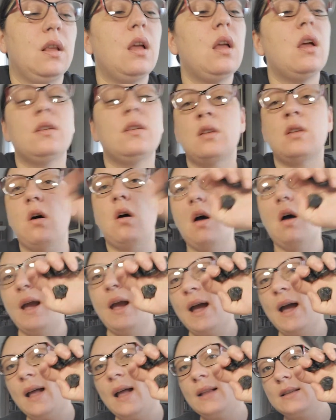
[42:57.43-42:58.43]
So I
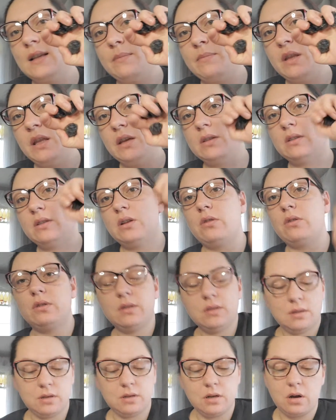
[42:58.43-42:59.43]
got some of the
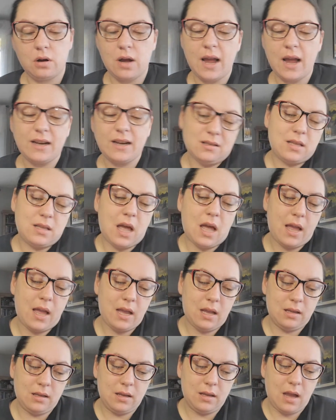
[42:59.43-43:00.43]
stones. So I just
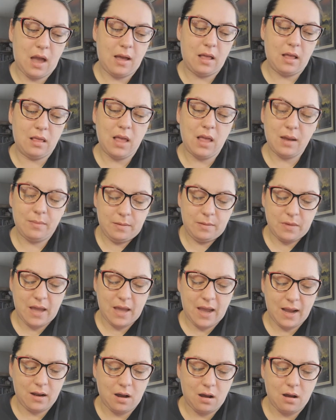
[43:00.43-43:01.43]
thought uh, a lot of people
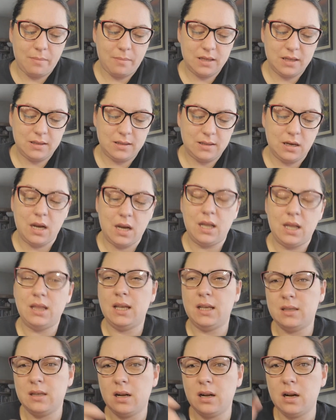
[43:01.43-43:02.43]
had commented on it.
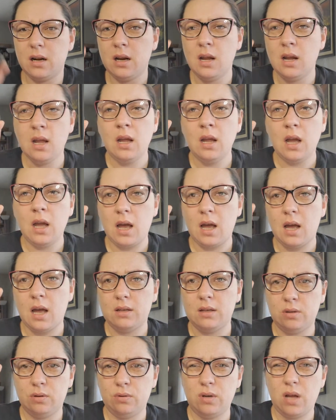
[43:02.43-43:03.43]
These are uh,
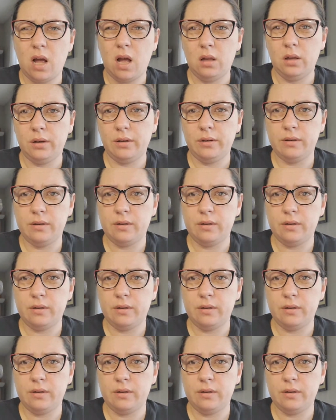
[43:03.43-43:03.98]
$2